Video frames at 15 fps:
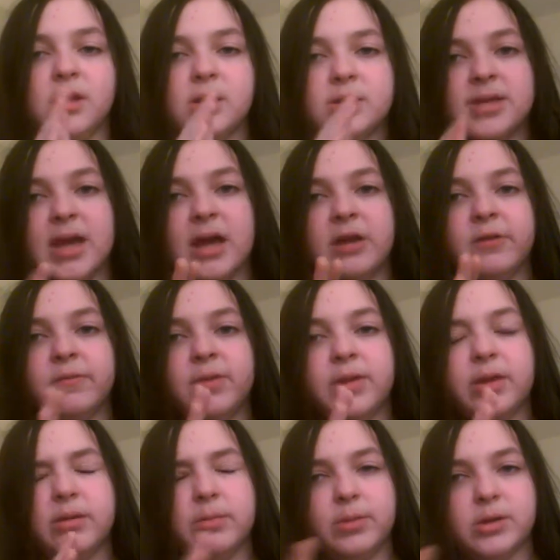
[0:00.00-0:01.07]
It's kind of
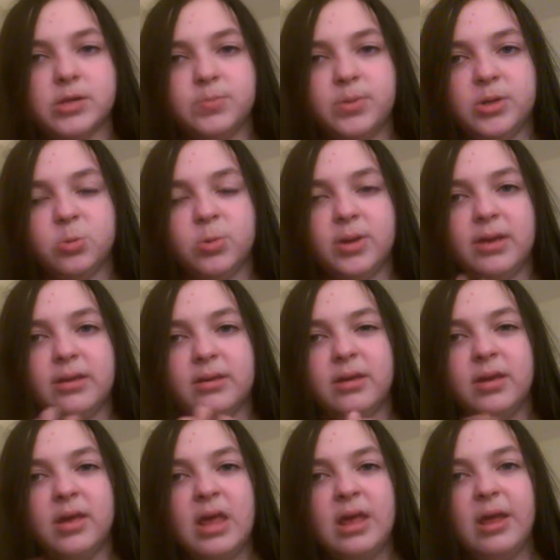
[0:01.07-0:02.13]
like a mix between
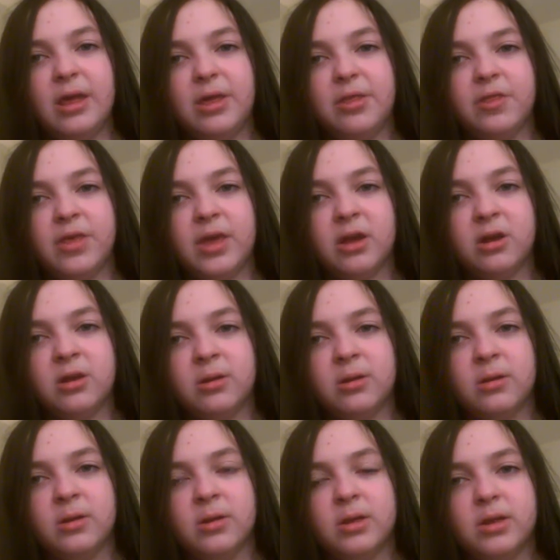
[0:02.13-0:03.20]
there
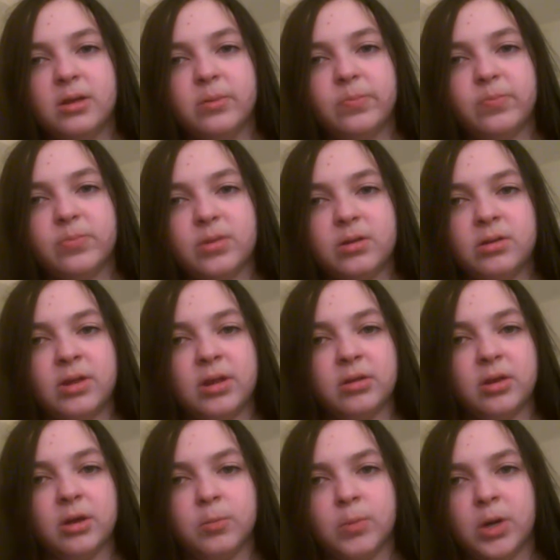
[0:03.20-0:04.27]
and then
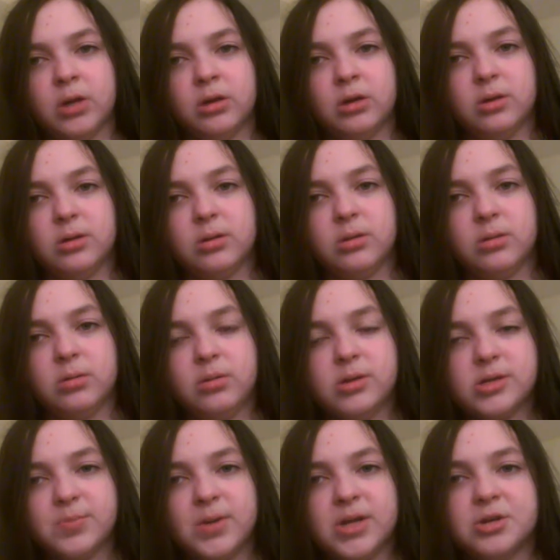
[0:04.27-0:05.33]
like manga,
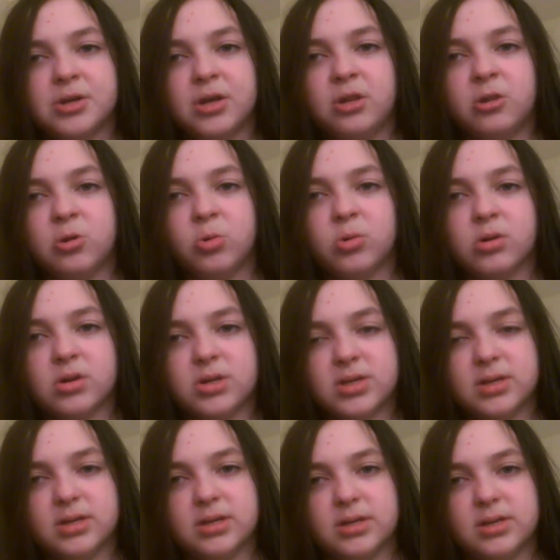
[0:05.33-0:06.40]
especially the
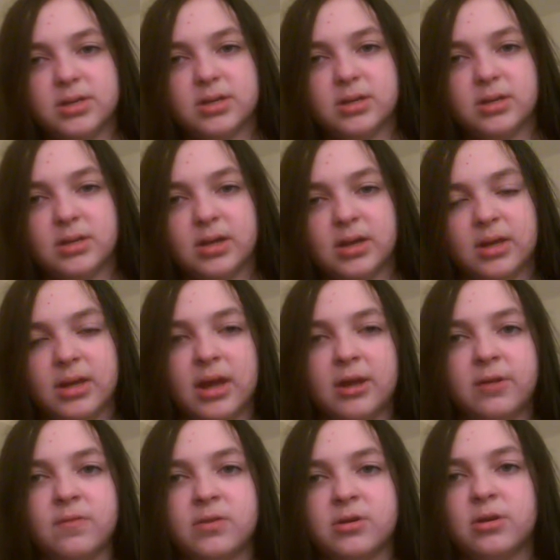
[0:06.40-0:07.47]
horses. I kind
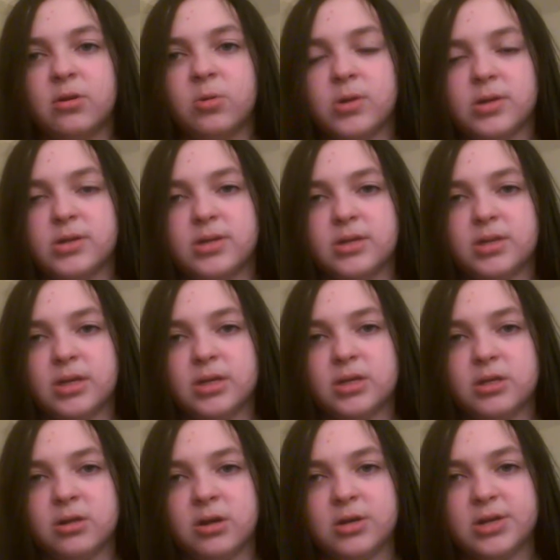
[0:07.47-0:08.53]
of draw horses like
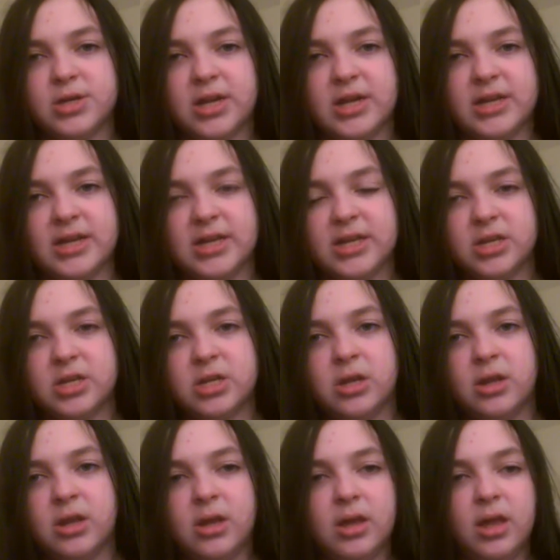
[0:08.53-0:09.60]
Starshine-ish,
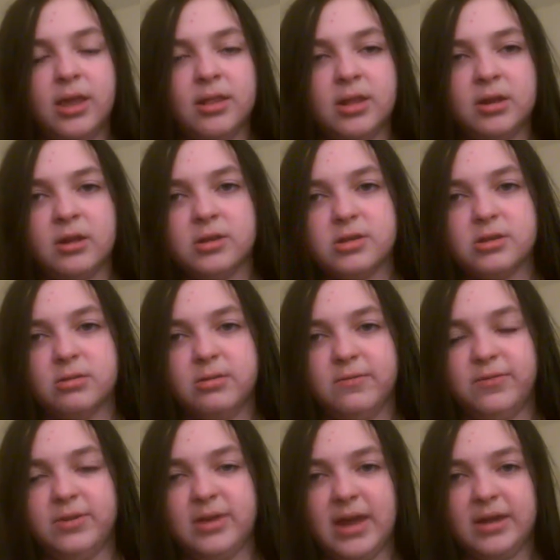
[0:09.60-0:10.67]
and then also
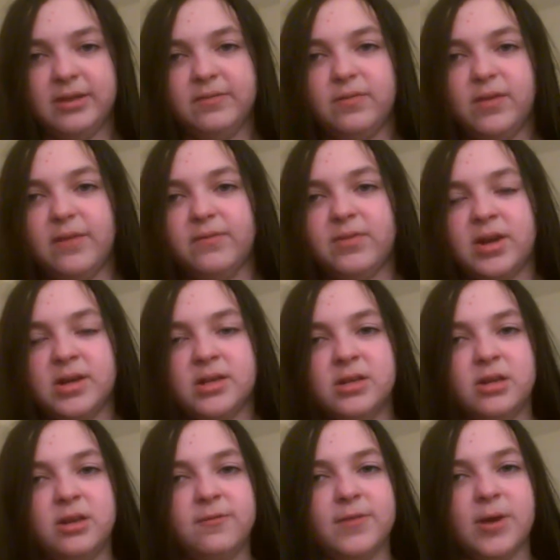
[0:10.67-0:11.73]
if you kind of have an
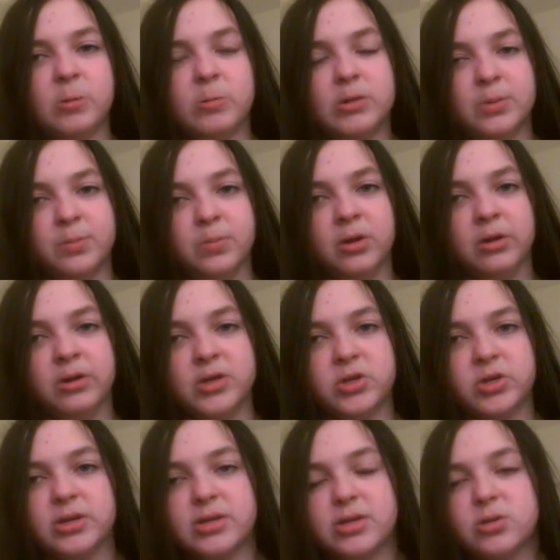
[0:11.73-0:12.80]
idea of how Timber and
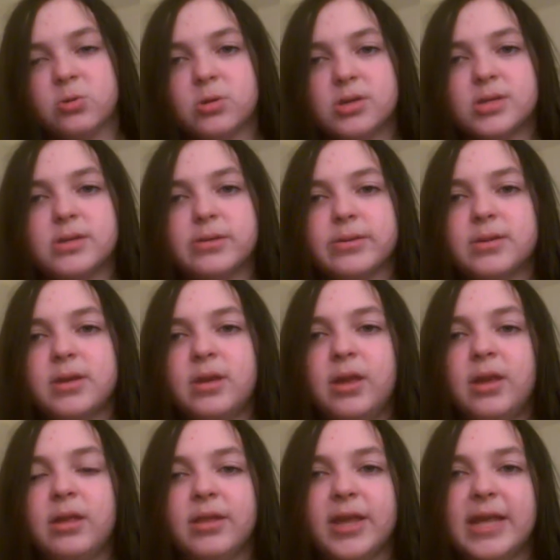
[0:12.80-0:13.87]
draws his horses,
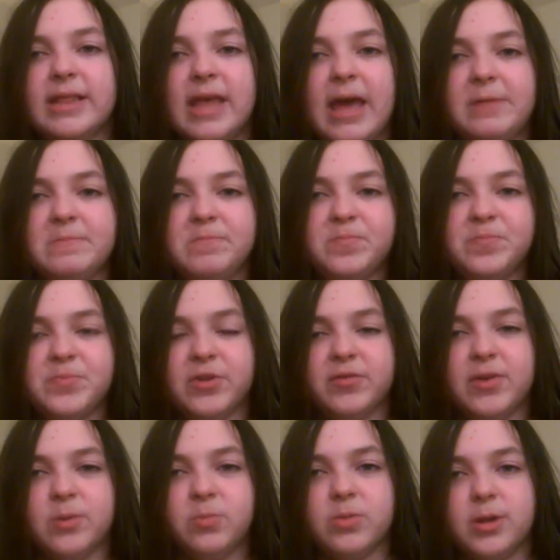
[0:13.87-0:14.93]
like that
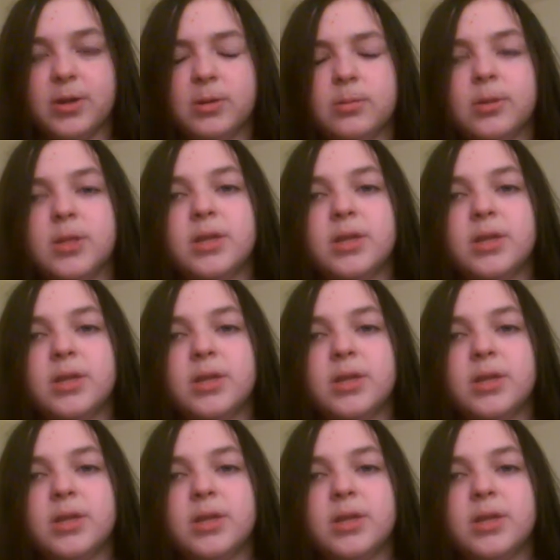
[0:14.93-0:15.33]
around there.